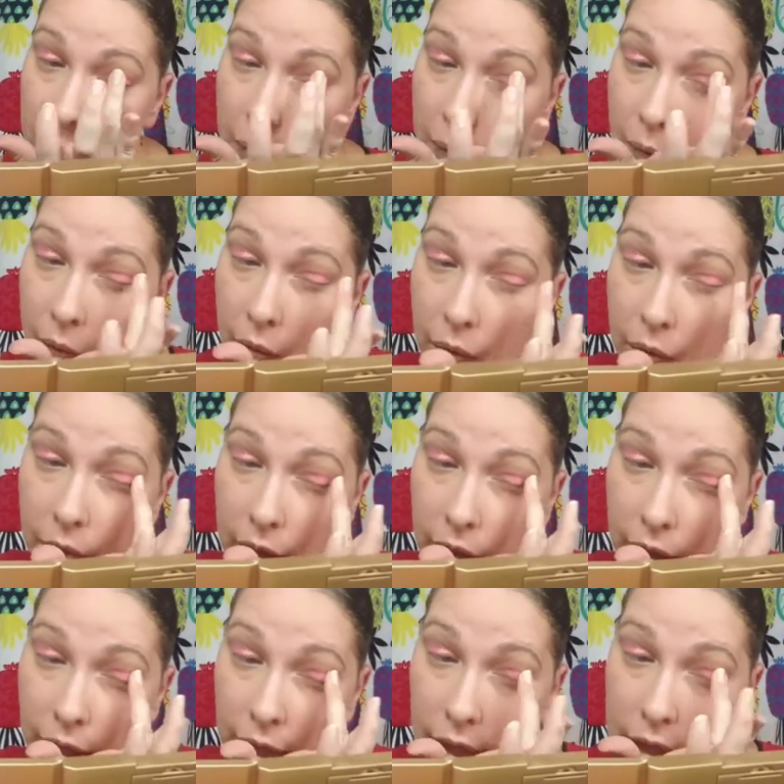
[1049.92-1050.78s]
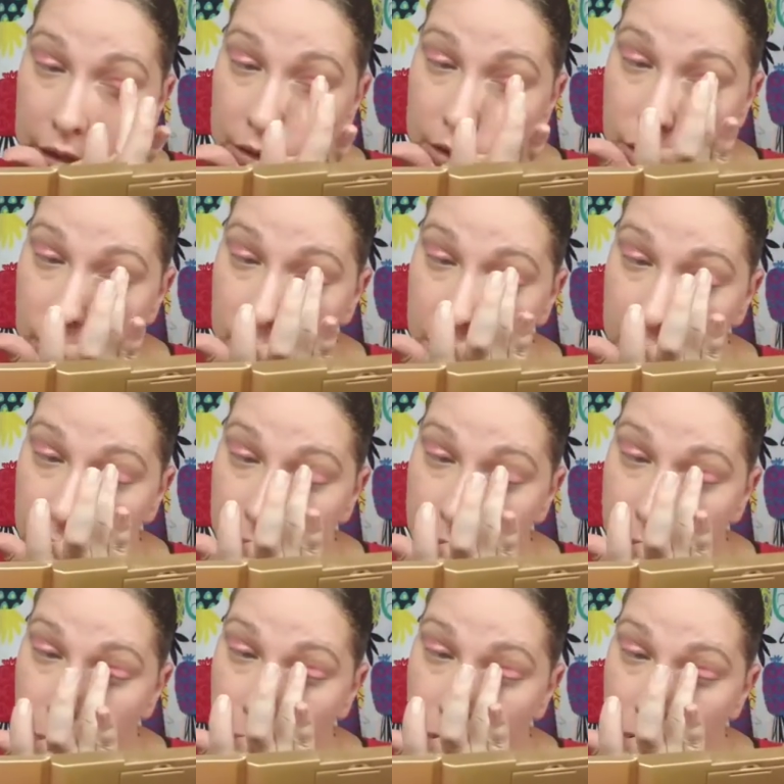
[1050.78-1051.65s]
they actually
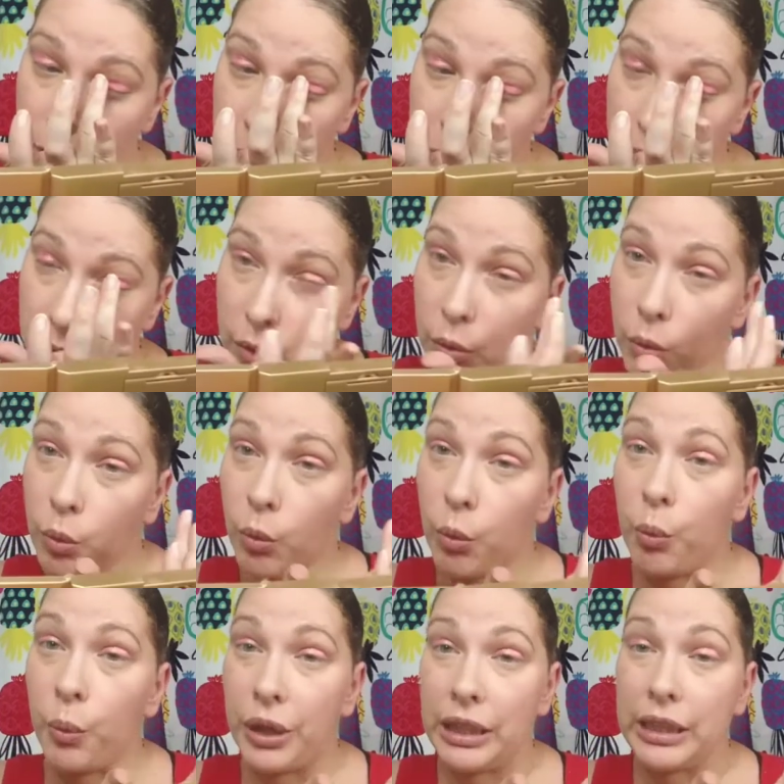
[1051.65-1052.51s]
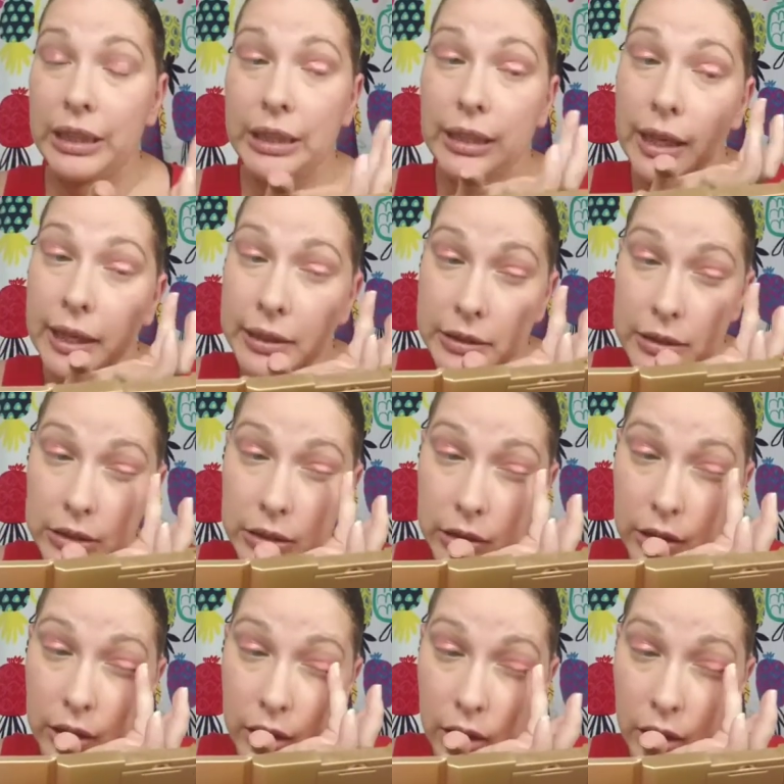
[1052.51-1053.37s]
perform really
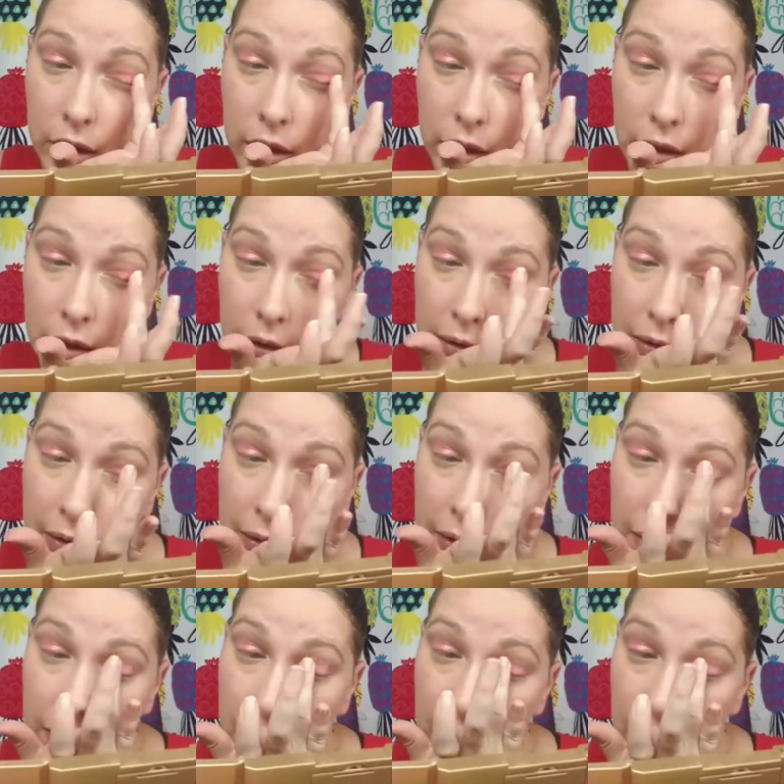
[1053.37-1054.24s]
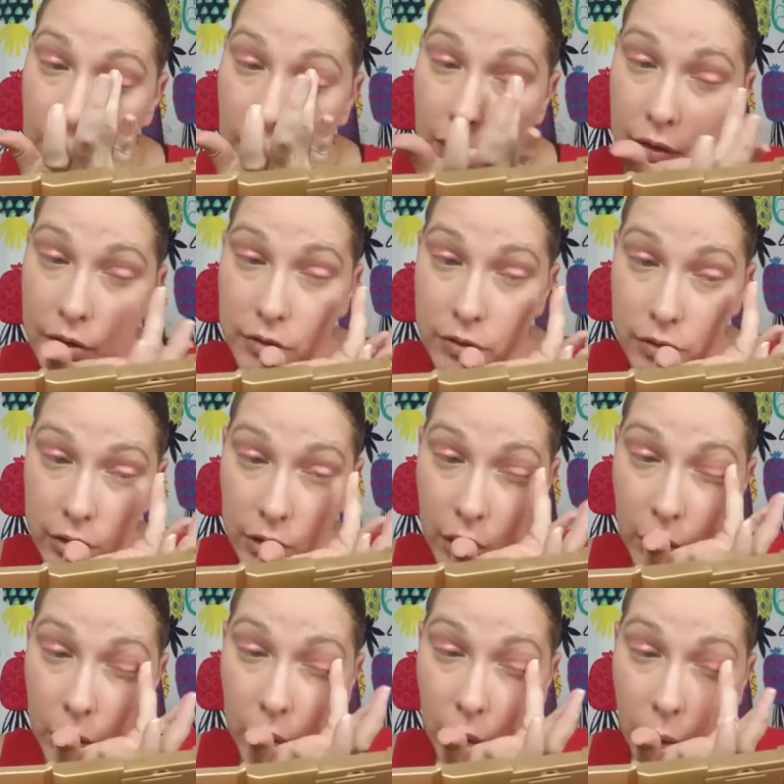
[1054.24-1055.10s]
nicely,
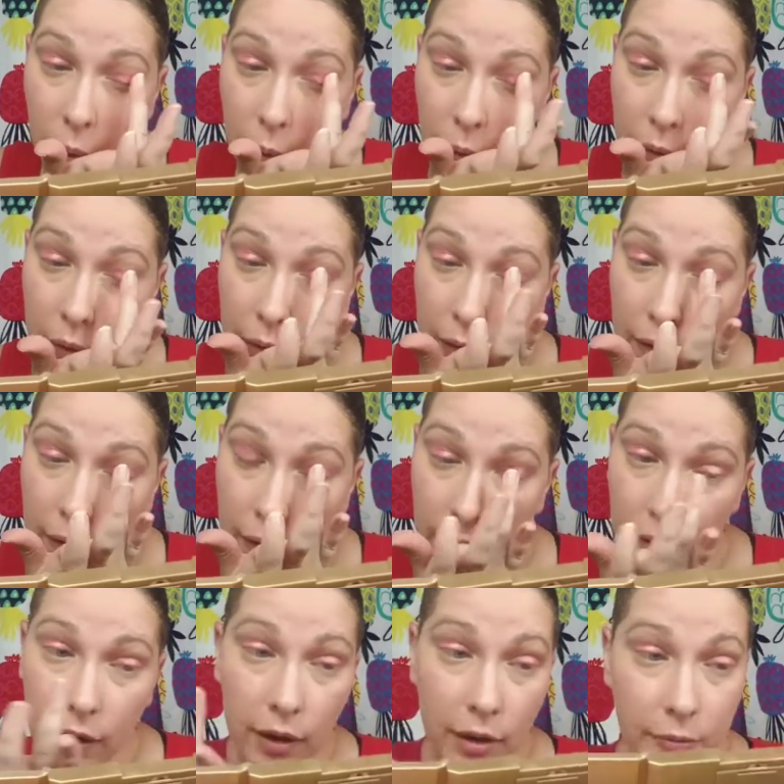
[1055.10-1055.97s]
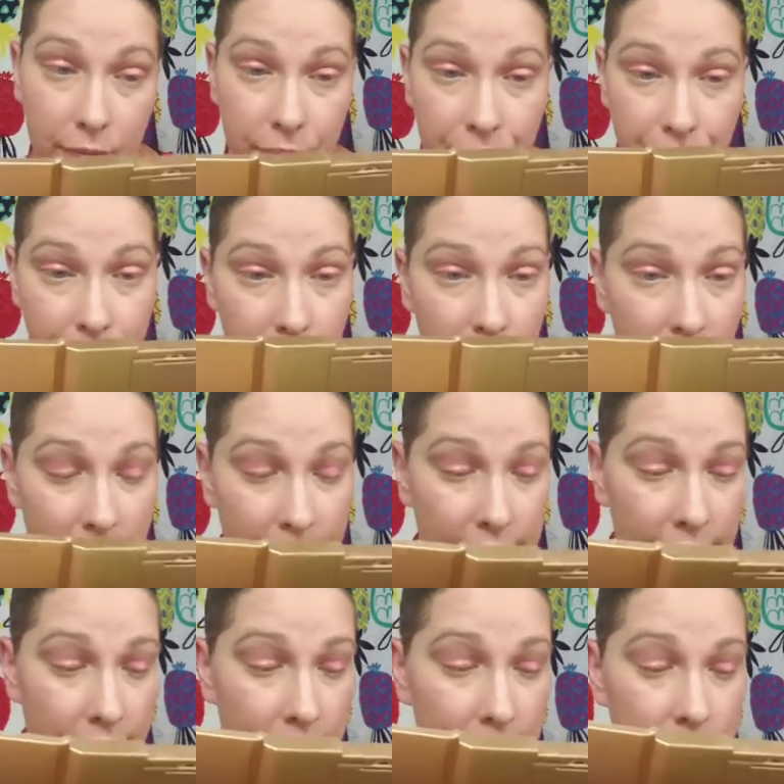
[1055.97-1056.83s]
so I
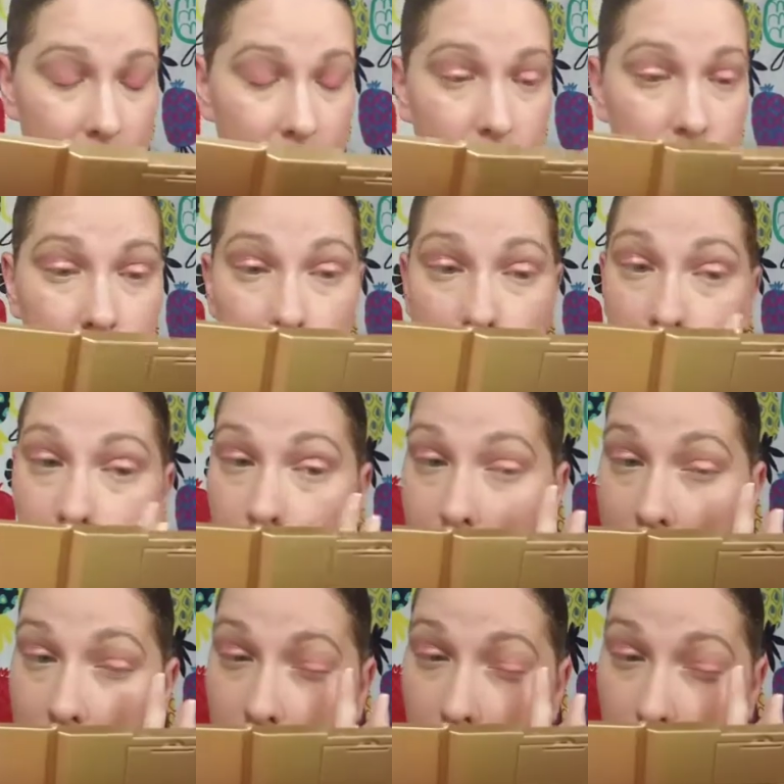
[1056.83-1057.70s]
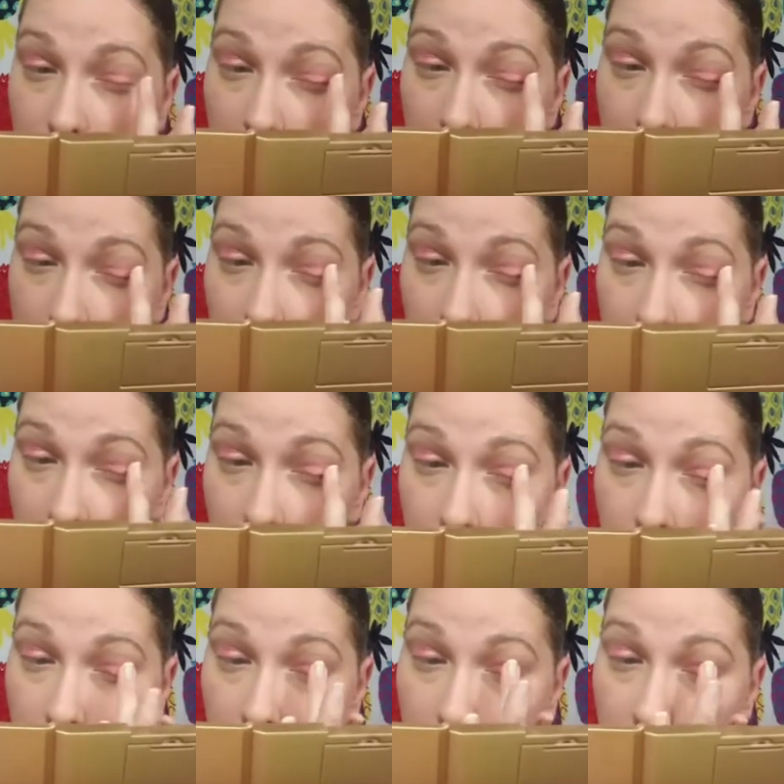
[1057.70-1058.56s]
can't get too mad about that.
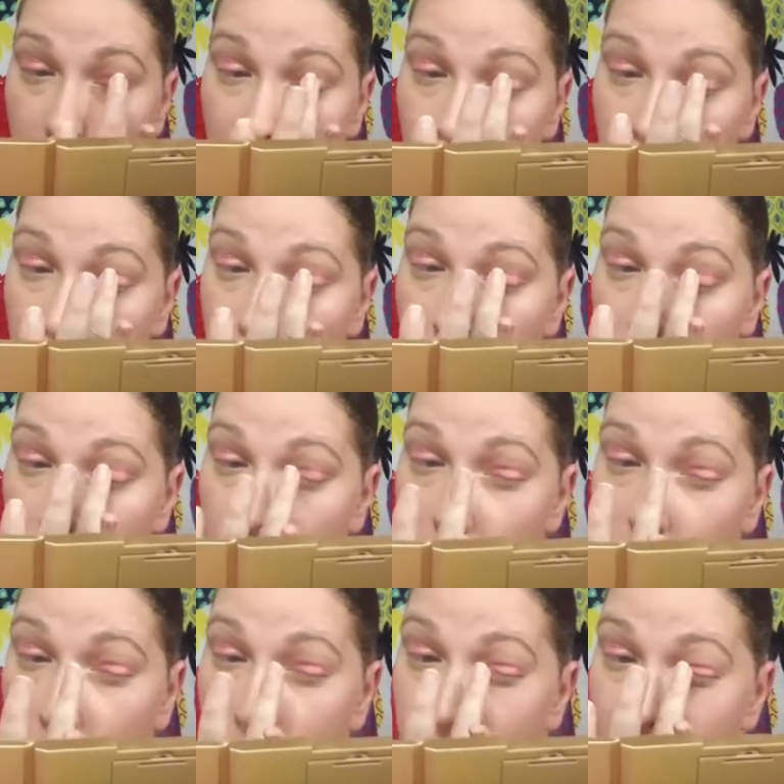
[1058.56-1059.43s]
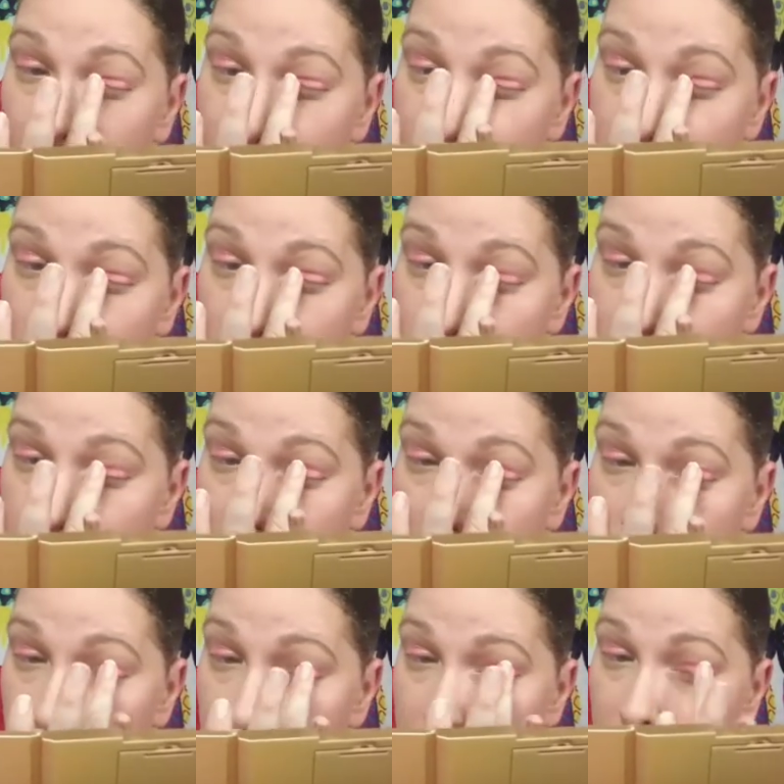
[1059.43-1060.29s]
Do I wish I would have gotten
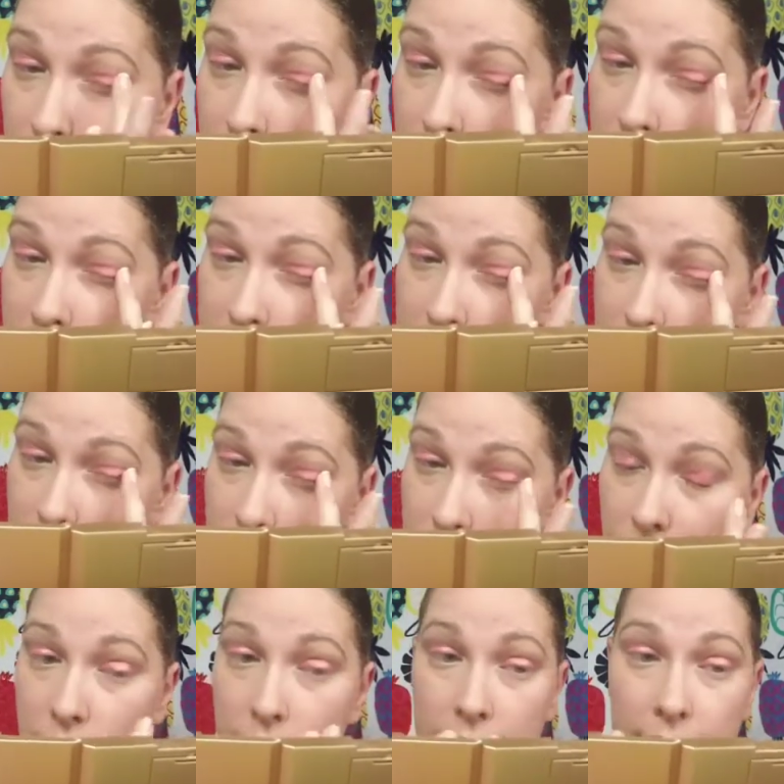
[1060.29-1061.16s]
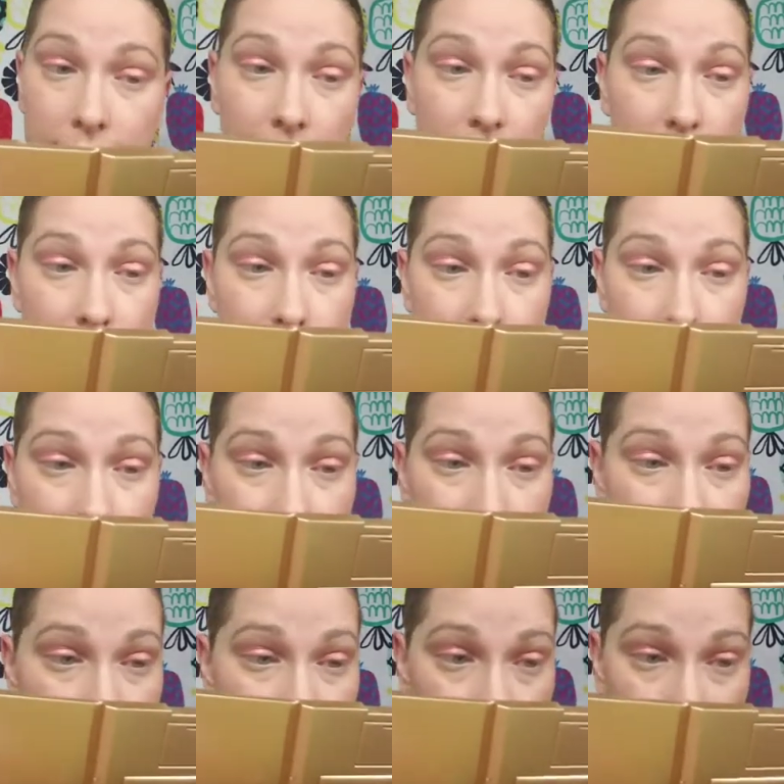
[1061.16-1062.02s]
the purple and silver? Yes,
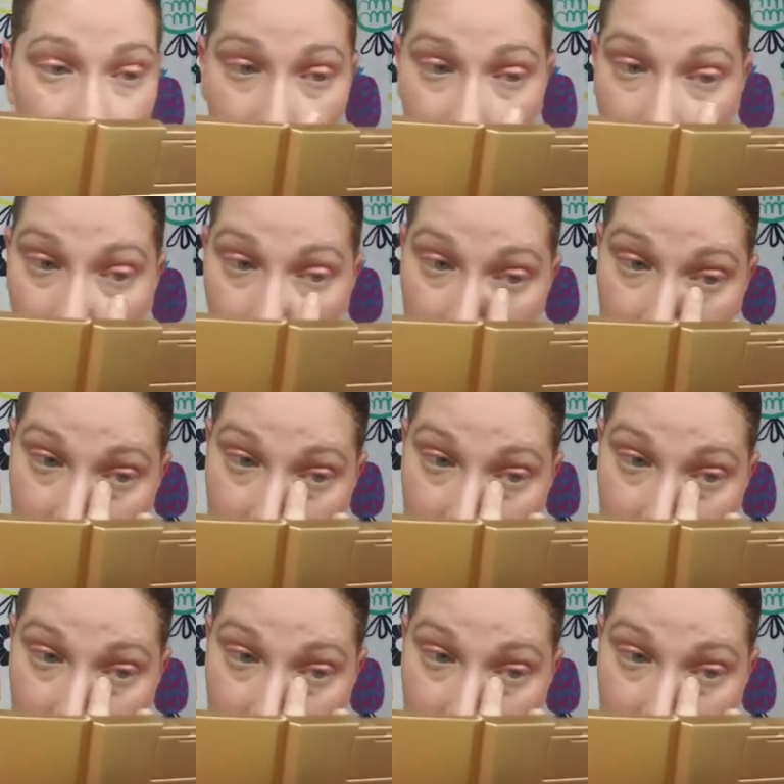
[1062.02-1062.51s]
but that being